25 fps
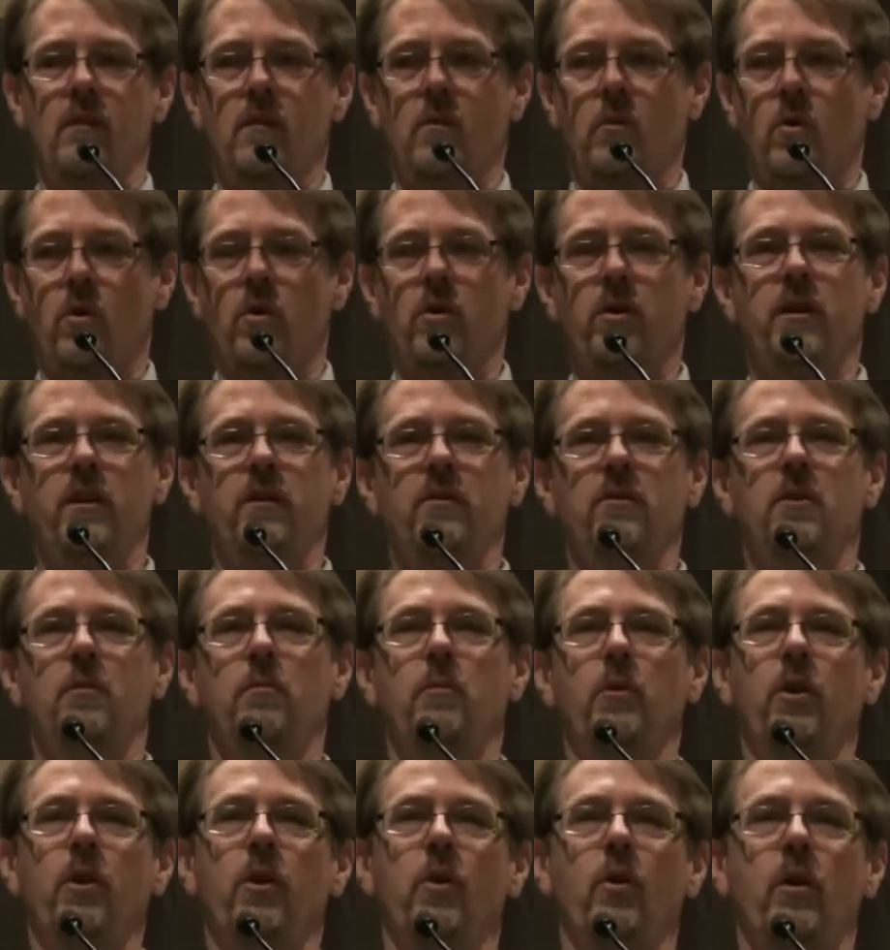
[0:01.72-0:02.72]
The word in
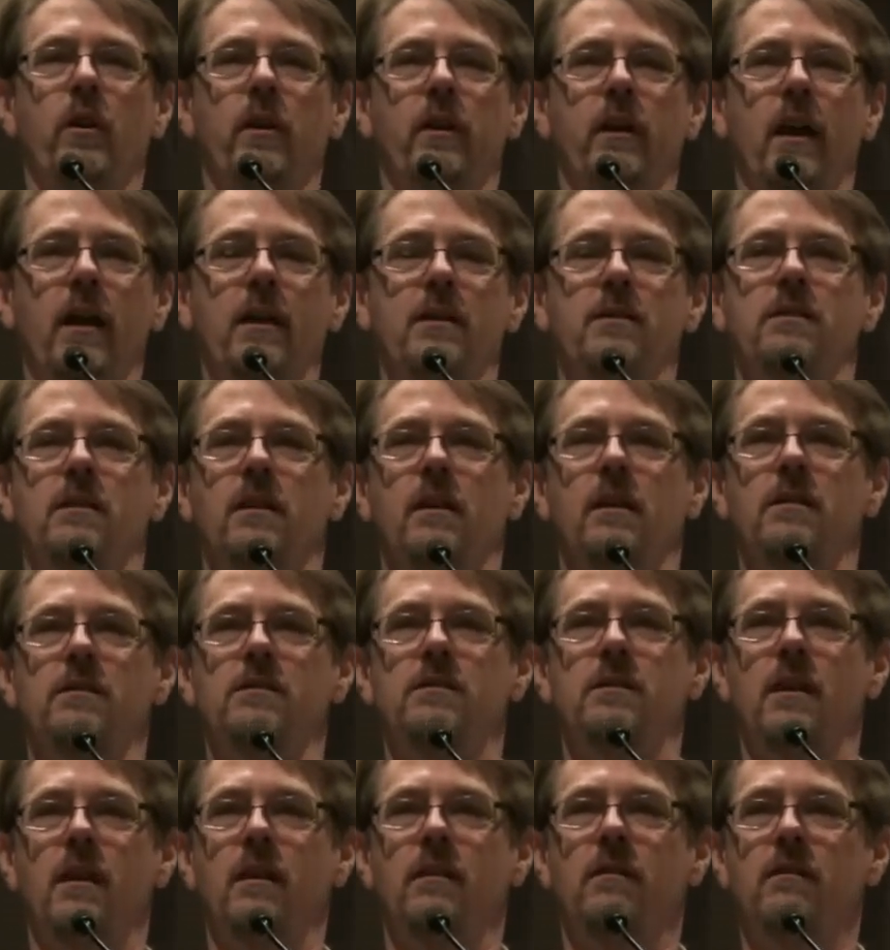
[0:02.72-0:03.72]
community organizing
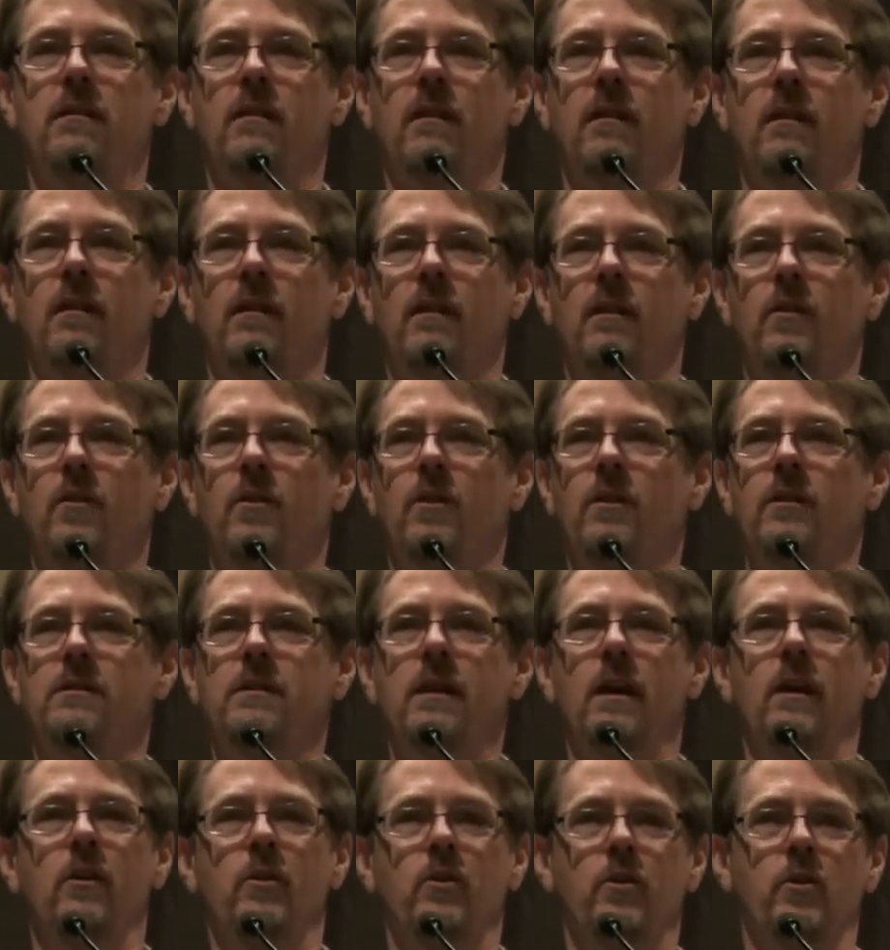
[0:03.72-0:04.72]
is that you can
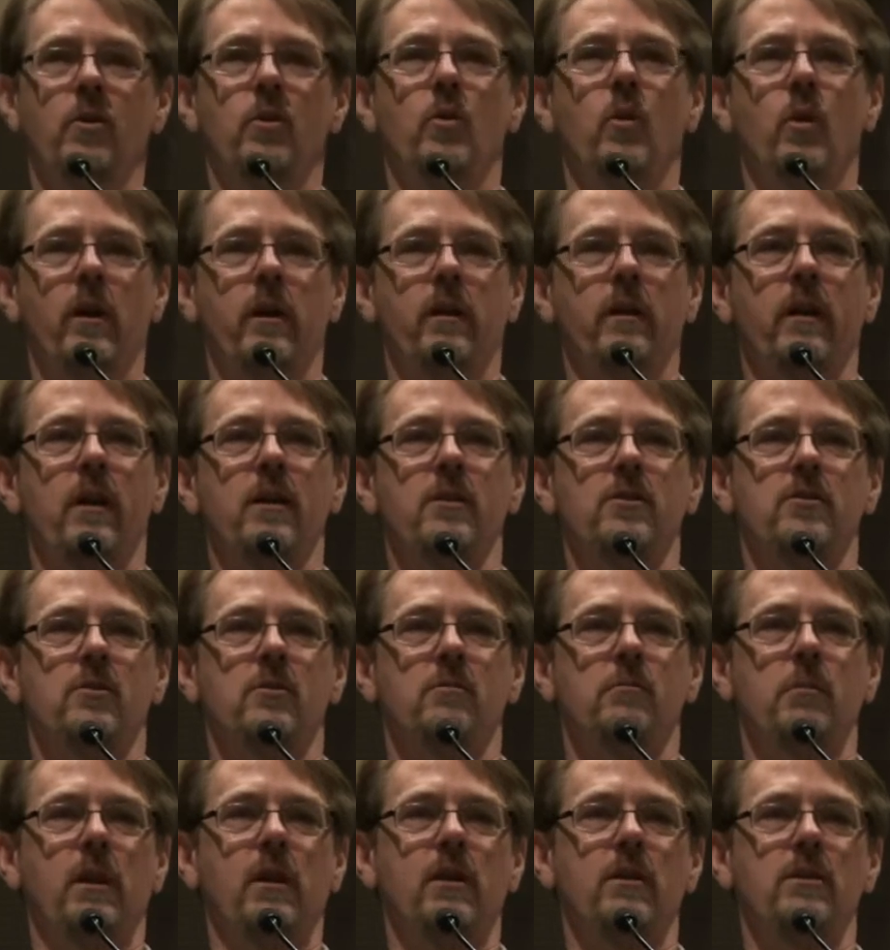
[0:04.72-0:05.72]
tell a good
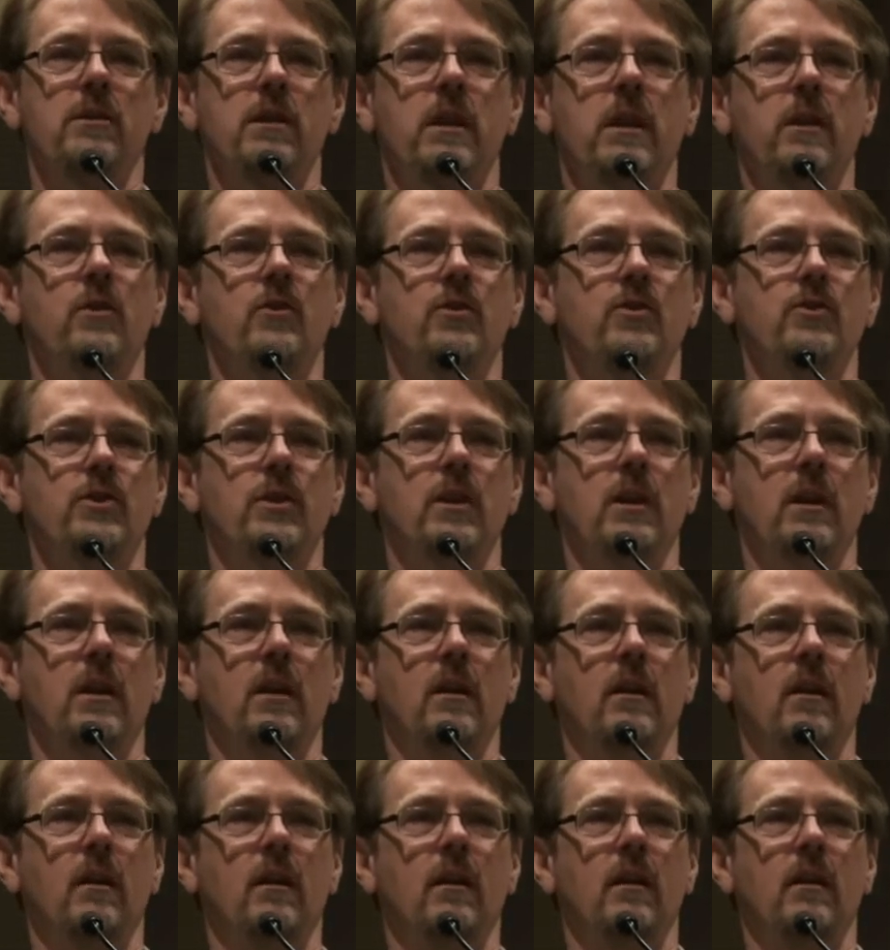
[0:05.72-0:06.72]
organizer because he or
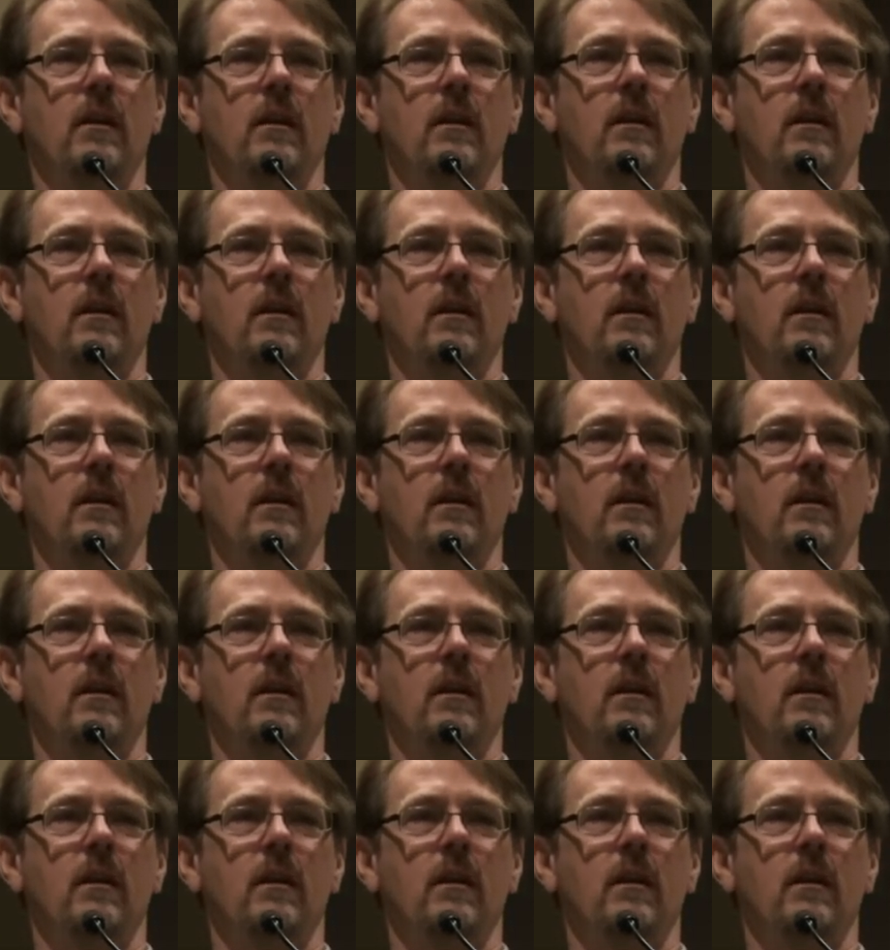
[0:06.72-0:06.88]
she